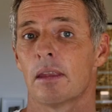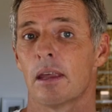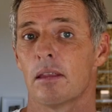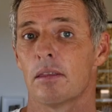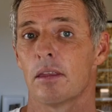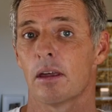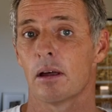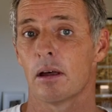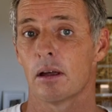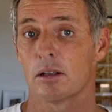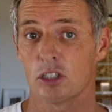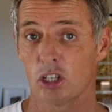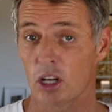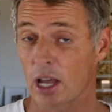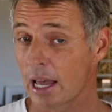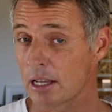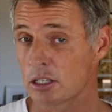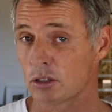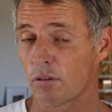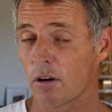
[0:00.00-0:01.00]
that the
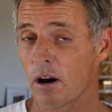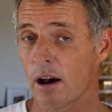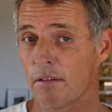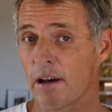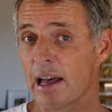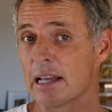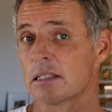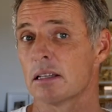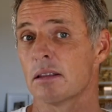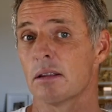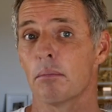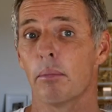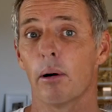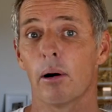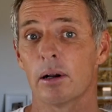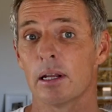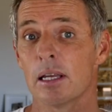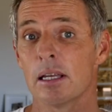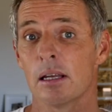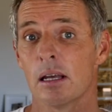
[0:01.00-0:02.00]
GH5 has in the
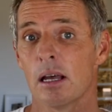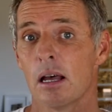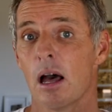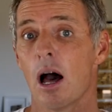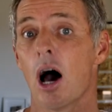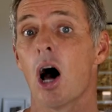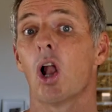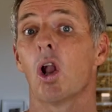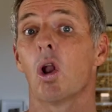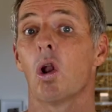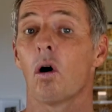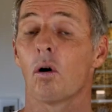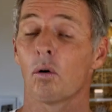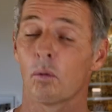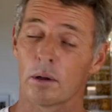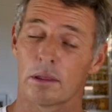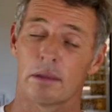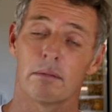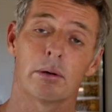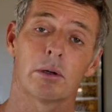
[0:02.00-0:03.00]
body, along
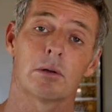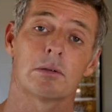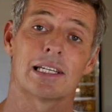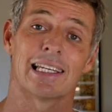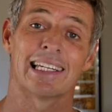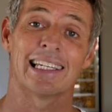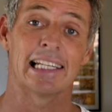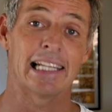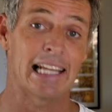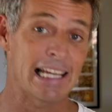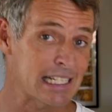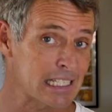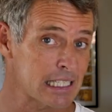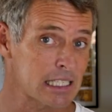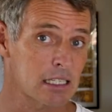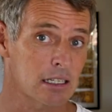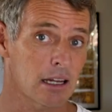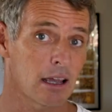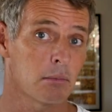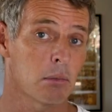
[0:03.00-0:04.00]
with the built-in
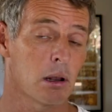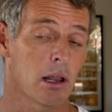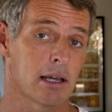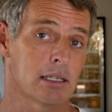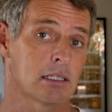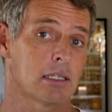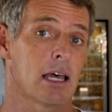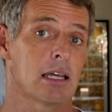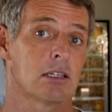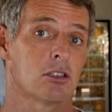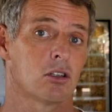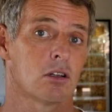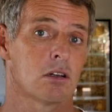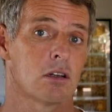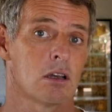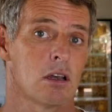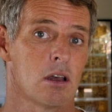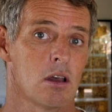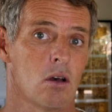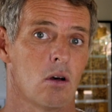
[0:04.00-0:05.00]
lens
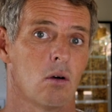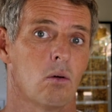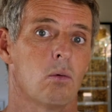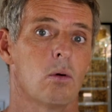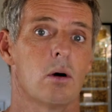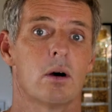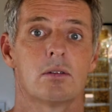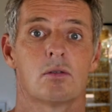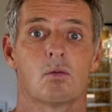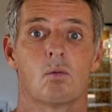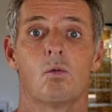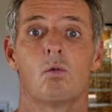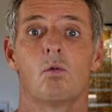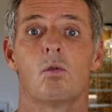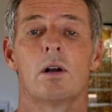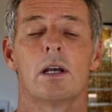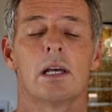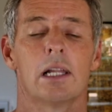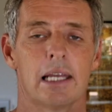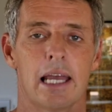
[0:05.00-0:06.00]
stabilization, was
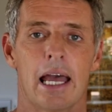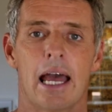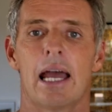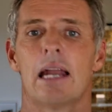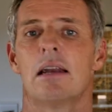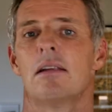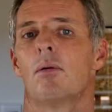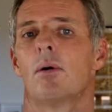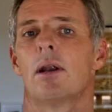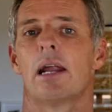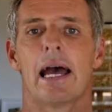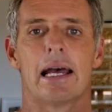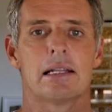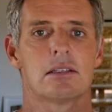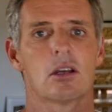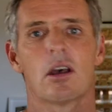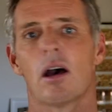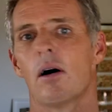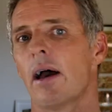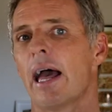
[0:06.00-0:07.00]
really handy when I had
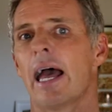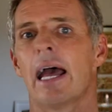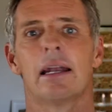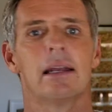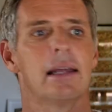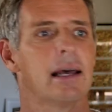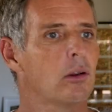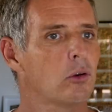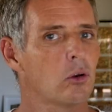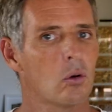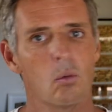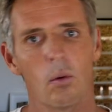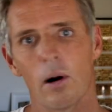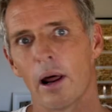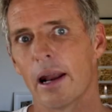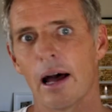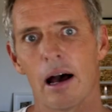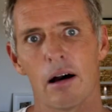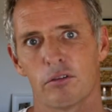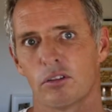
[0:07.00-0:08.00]
to go handheld and
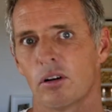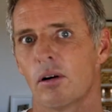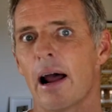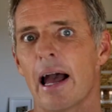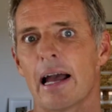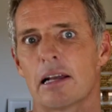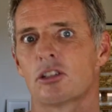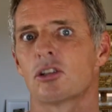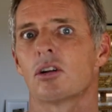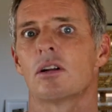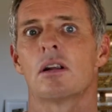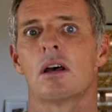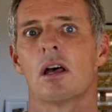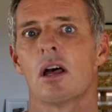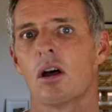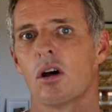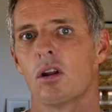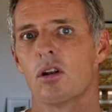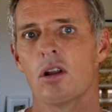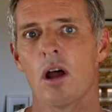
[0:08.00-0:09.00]
run after action,
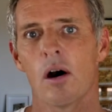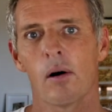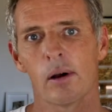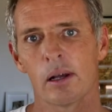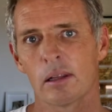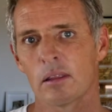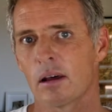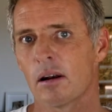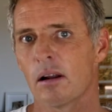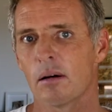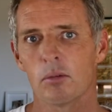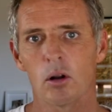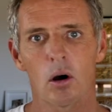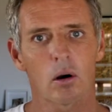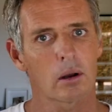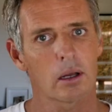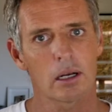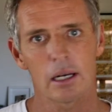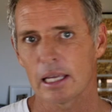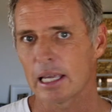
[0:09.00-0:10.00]
knowing that I'm
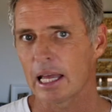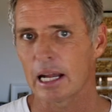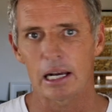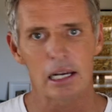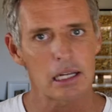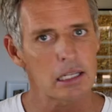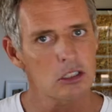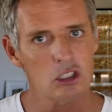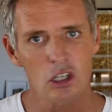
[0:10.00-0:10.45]
not going to get any